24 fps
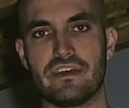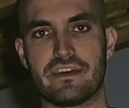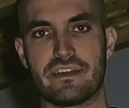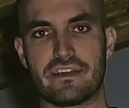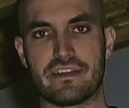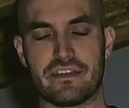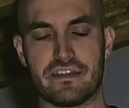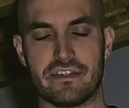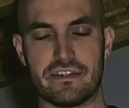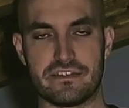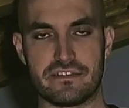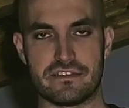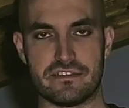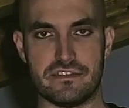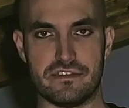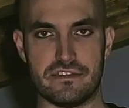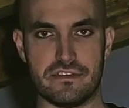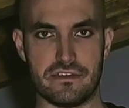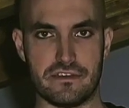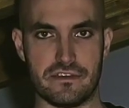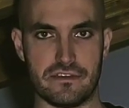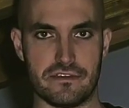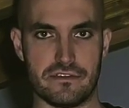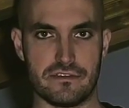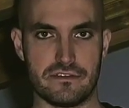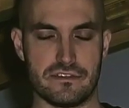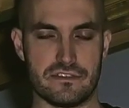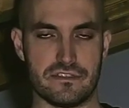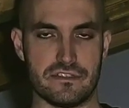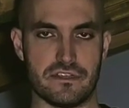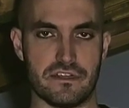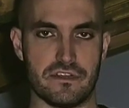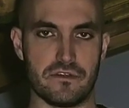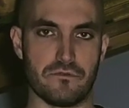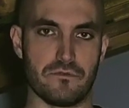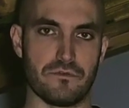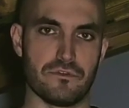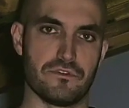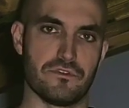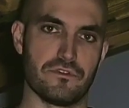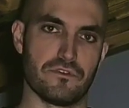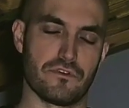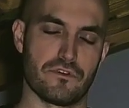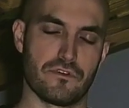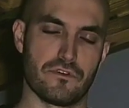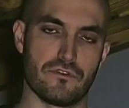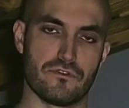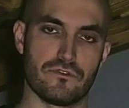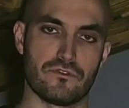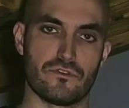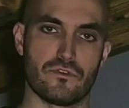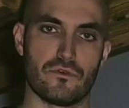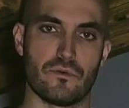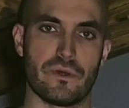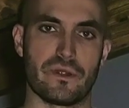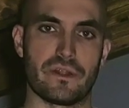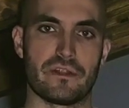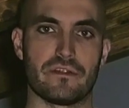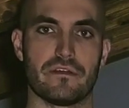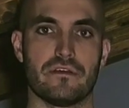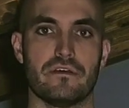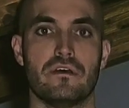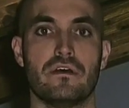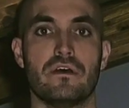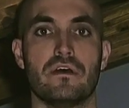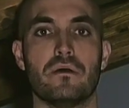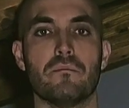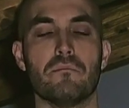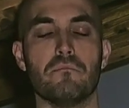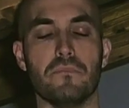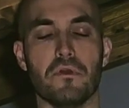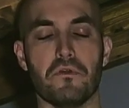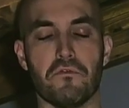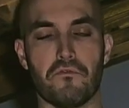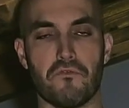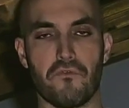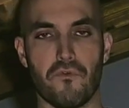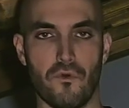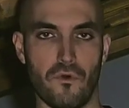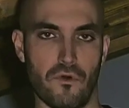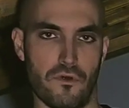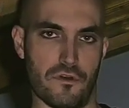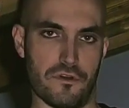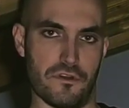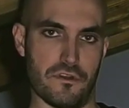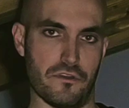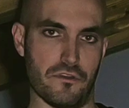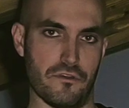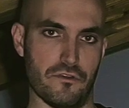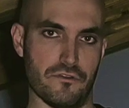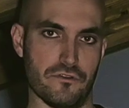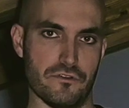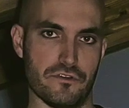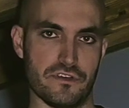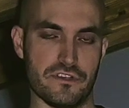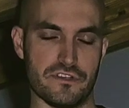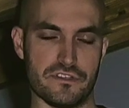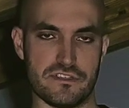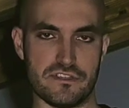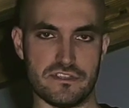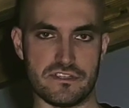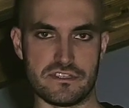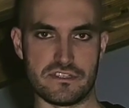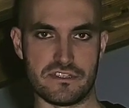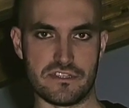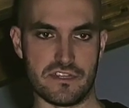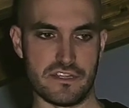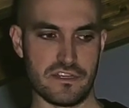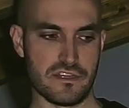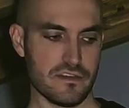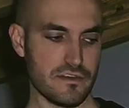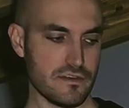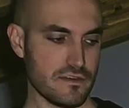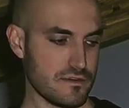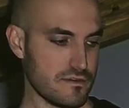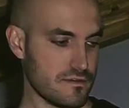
release the string with your non-throw end before the yo-yo hits the string.